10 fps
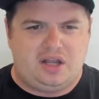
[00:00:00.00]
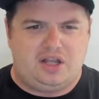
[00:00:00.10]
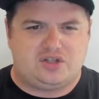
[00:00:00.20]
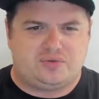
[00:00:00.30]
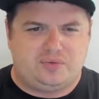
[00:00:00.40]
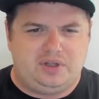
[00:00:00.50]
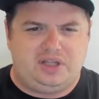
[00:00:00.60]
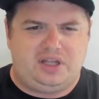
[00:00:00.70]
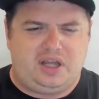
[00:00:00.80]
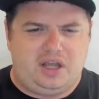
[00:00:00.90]
is
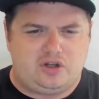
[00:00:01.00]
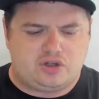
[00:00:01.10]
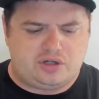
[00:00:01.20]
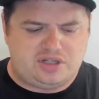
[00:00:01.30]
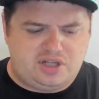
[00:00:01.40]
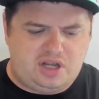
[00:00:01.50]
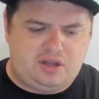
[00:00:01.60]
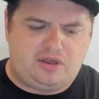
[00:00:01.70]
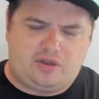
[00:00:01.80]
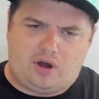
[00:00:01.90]
really
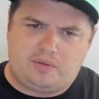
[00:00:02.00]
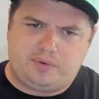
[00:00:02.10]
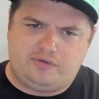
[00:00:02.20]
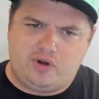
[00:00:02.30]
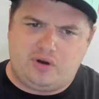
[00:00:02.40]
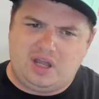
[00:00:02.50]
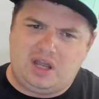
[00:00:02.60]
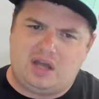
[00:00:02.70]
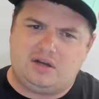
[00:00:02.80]
interesting, thought provoking,